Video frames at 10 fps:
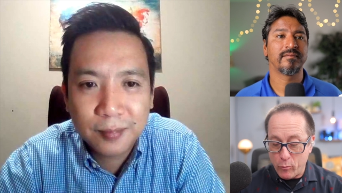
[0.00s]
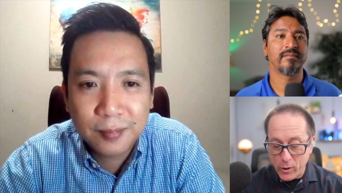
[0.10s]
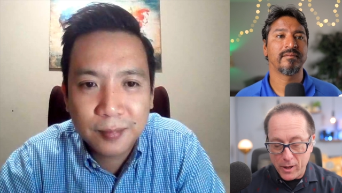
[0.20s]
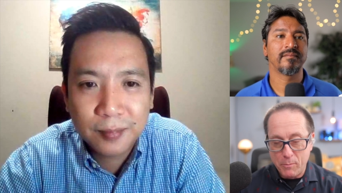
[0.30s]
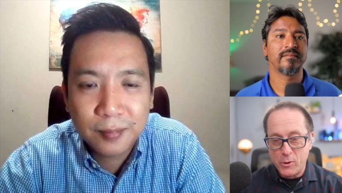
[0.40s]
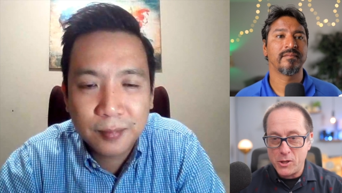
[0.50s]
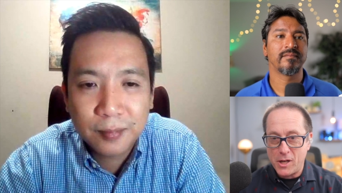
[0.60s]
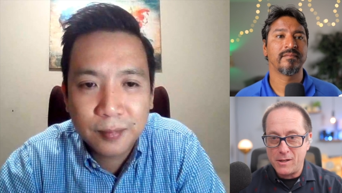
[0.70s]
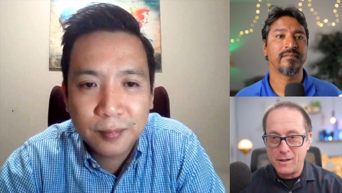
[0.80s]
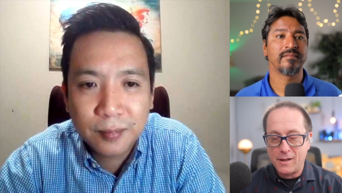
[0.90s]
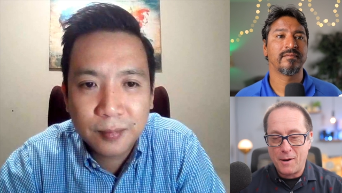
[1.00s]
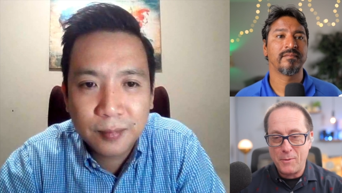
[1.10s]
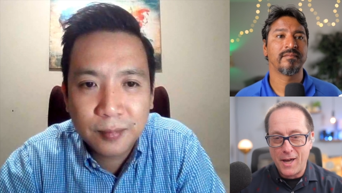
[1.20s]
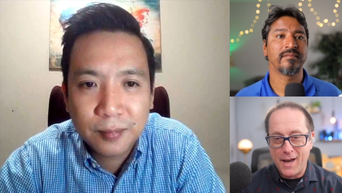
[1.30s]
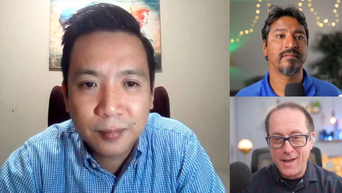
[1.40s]
Speaker 1: really appreciate you
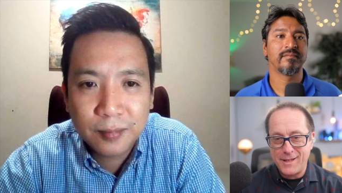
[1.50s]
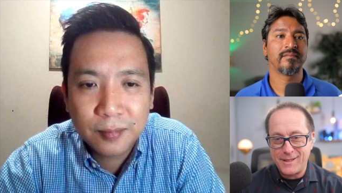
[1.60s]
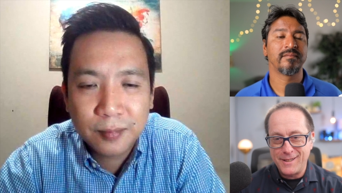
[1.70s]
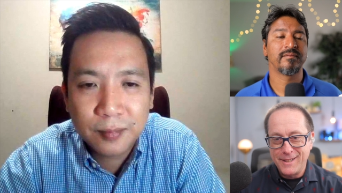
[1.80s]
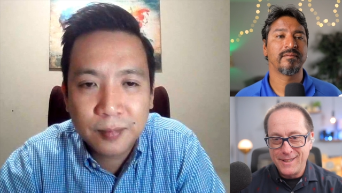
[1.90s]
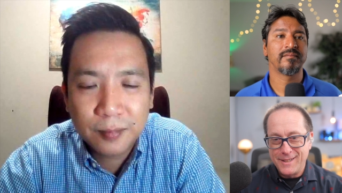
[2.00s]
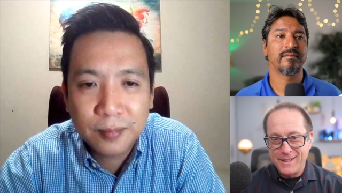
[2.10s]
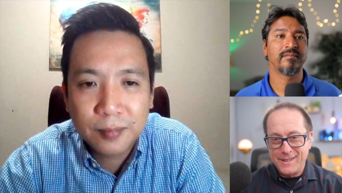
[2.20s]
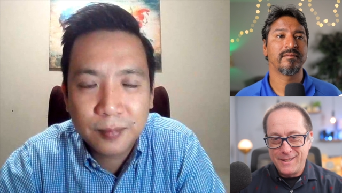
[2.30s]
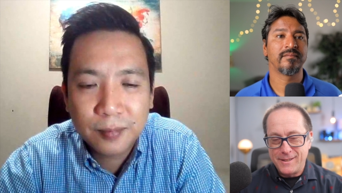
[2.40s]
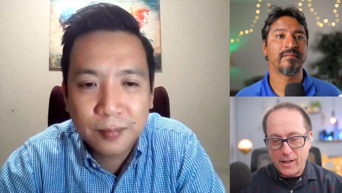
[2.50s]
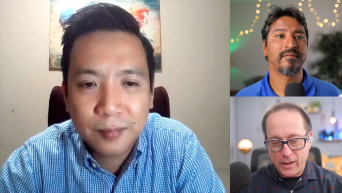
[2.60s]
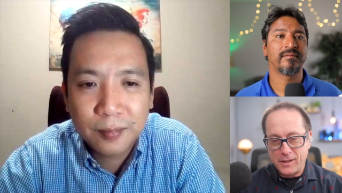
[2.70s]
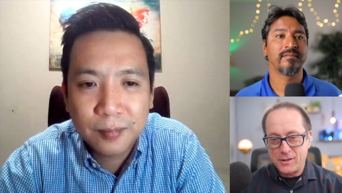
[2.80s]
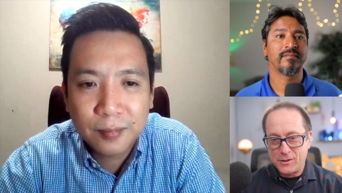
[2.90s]
coming on and
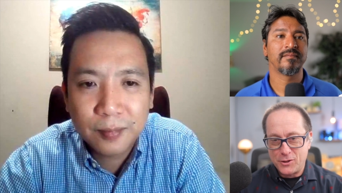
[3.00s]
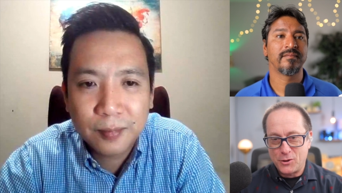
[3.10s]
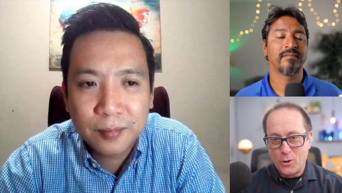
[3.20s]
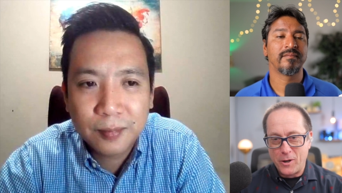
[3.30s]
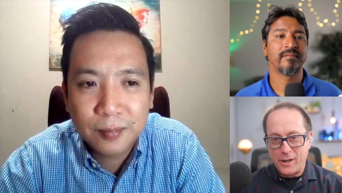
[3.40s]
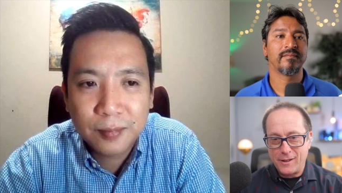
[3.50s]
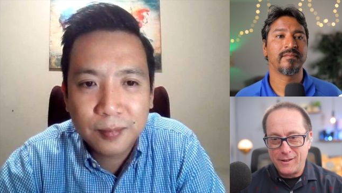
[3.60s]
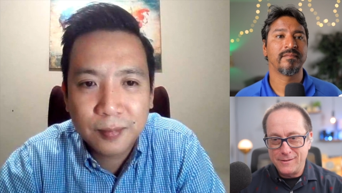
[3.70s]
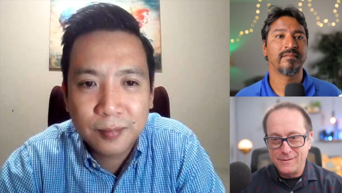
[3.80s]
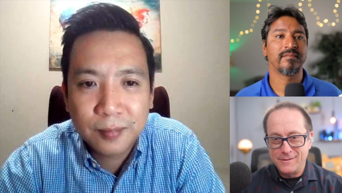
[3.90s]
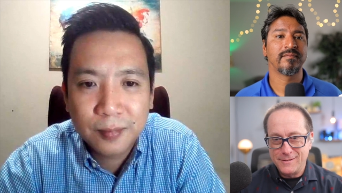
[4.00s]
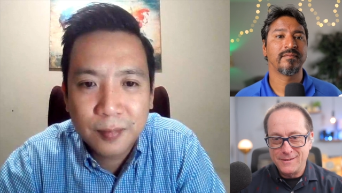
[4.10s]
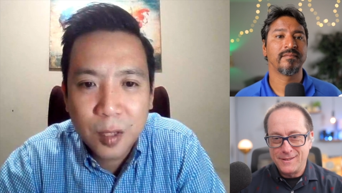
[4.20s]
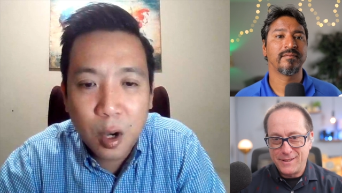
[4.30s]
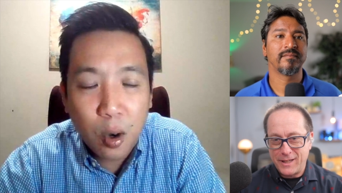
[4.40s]
telling us the story.
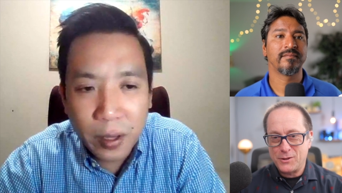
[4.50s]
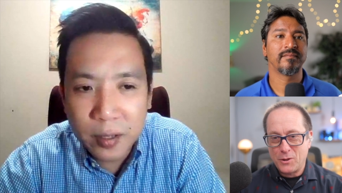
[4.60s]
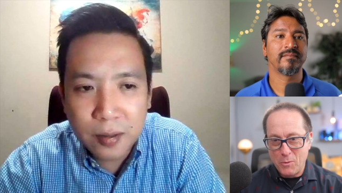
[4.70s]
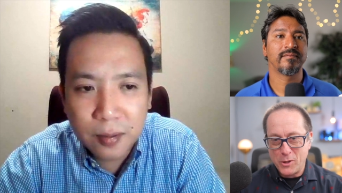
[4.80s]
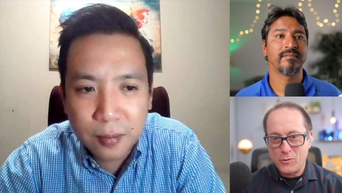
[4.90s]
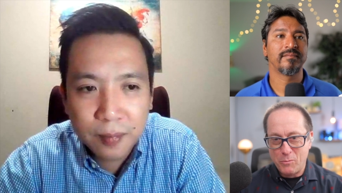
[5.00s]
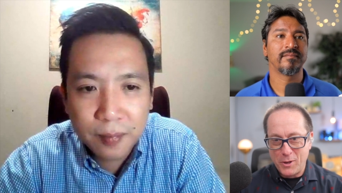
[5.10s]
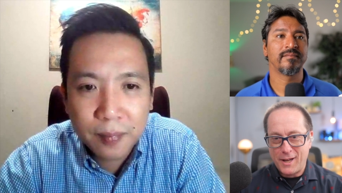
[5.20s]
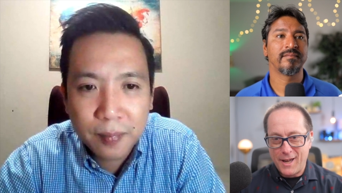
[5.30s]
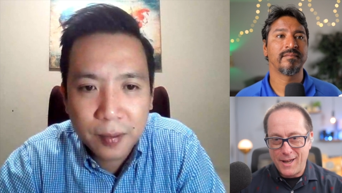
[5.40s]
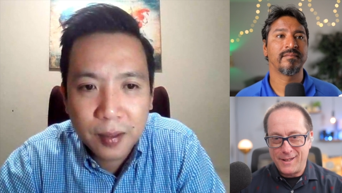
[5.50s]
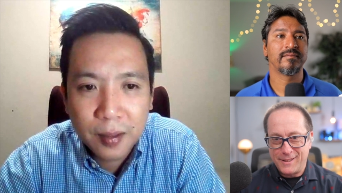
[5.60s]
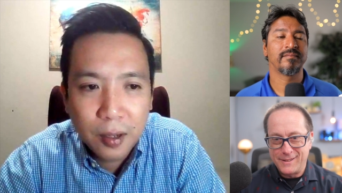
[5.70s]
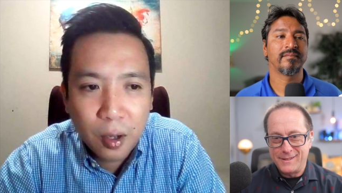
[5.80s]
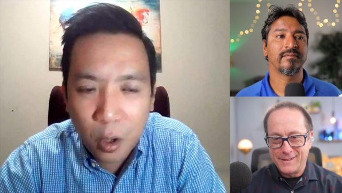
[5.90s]
Thanks always, so much for being on.
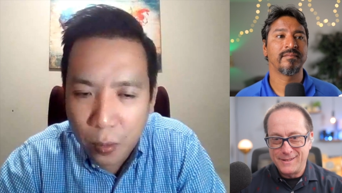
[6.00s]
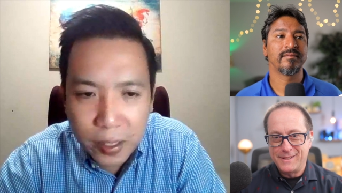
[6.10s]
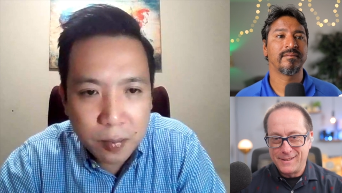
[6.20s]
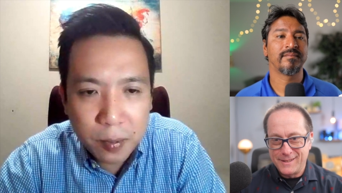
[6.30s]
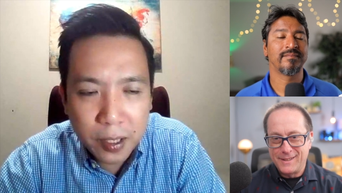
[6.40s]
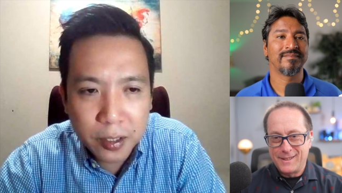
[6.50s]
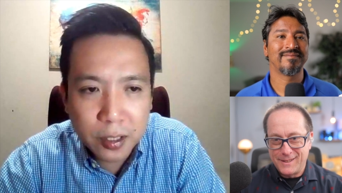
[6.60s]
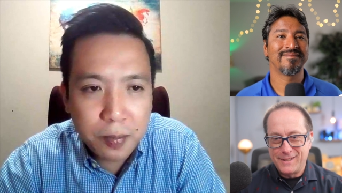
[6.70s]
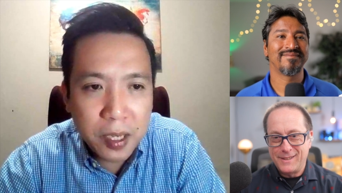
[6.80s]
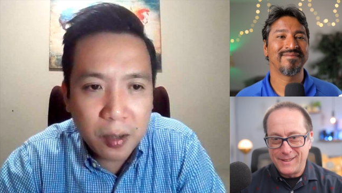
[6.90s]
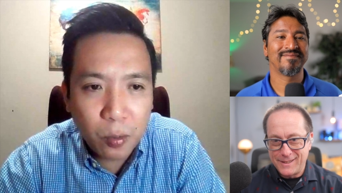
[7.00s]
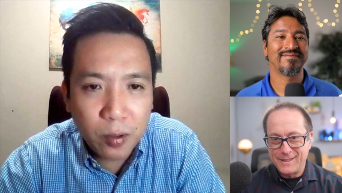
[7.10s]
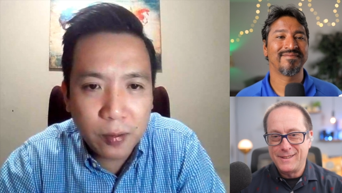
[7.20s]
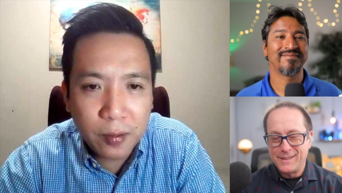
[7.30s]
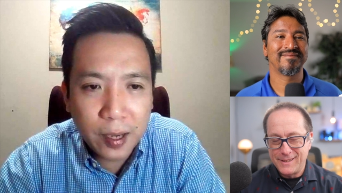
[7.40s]
Speaker 2: Always a pleasure speaking
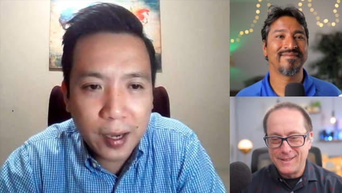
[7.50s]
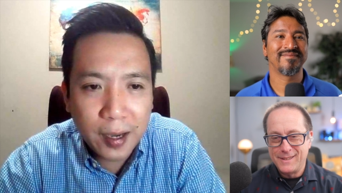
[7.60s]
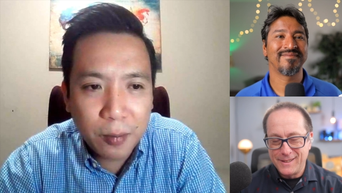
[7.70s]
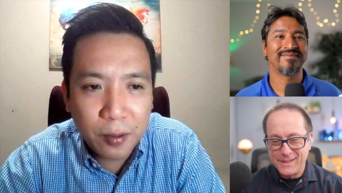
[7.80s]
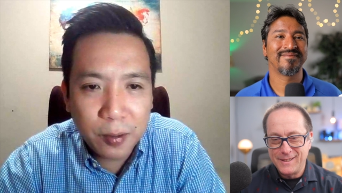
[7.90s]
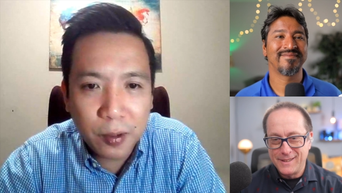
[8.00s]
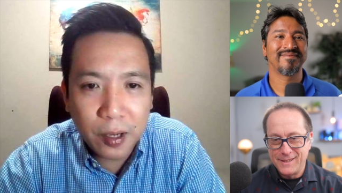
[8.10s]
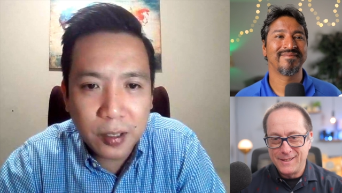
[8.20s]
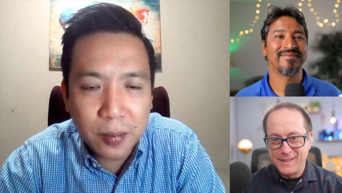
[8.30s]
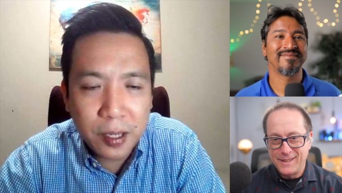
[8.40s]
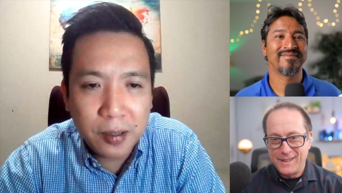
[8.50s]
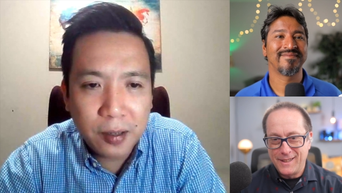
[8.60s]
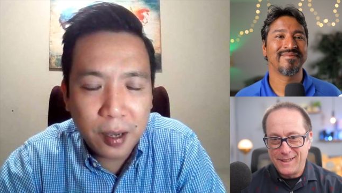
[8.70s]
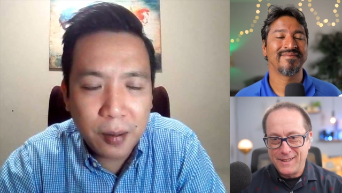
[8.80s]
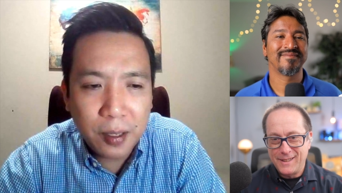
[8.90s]
with uh, with you guys. I
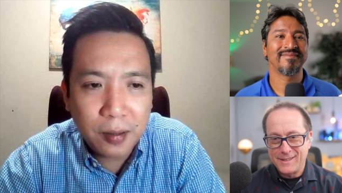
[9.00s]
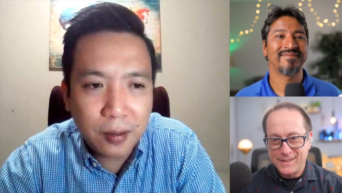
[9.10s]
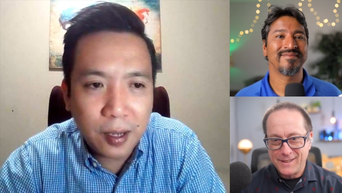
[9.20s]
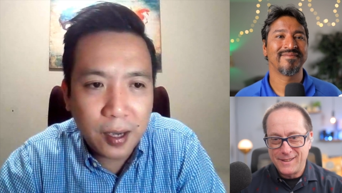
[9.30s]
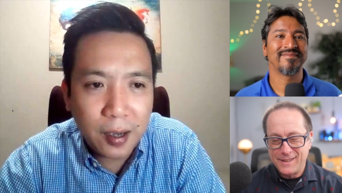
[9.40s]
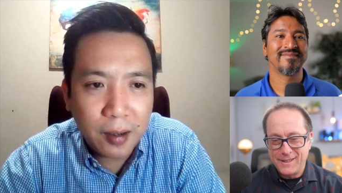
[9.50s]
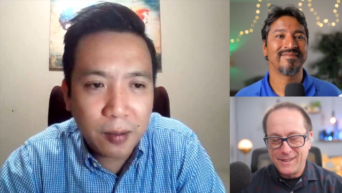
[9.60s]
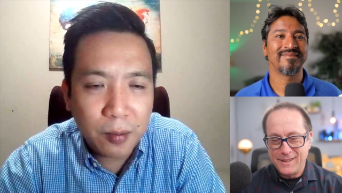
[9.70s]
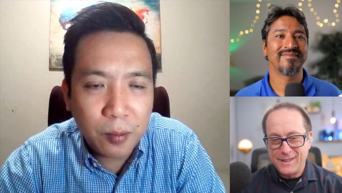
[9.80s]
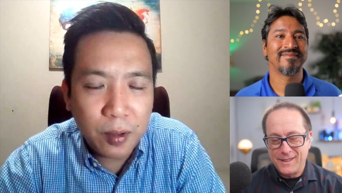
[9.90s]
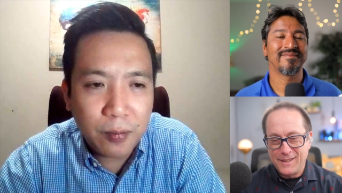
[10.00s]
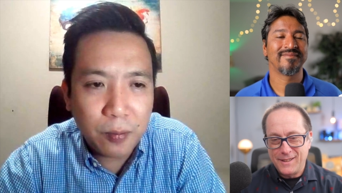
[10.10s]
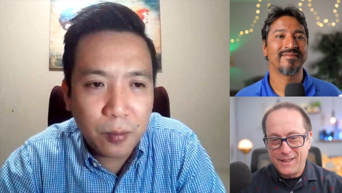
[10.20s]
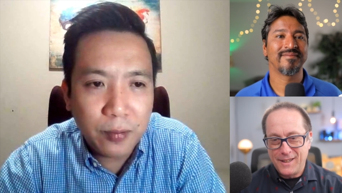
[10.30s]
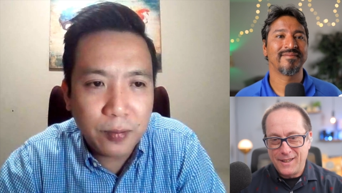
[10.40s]
mean, I mean, uh,
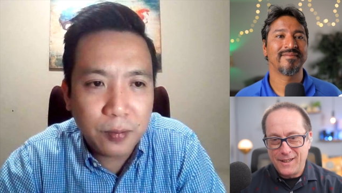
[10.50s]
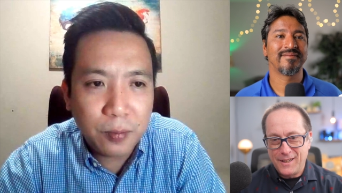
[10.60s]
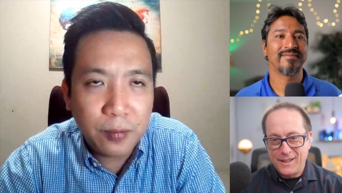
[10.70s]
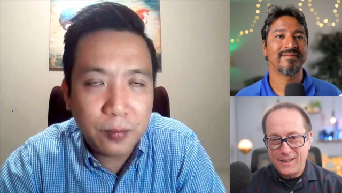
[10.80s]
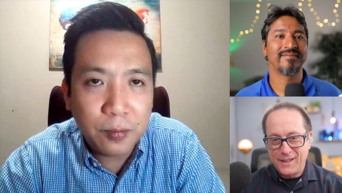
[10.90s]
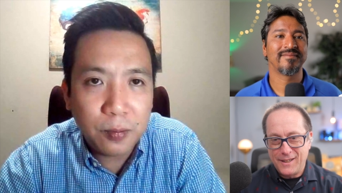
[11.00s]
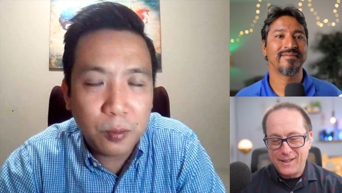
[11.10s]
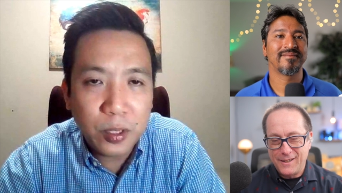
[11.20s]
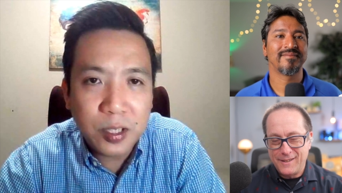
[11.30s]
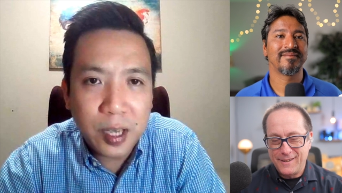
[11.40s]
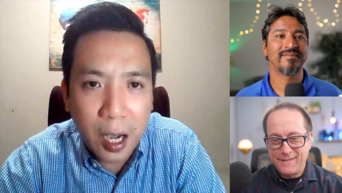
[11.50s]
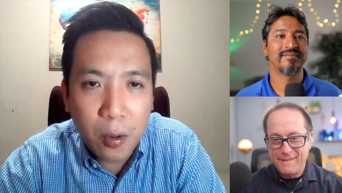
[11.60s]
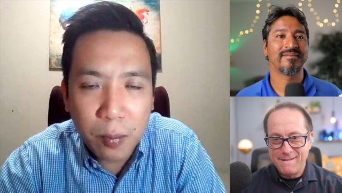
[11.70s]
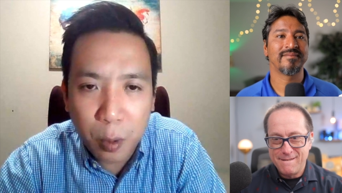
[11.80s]
we've we've we've we see how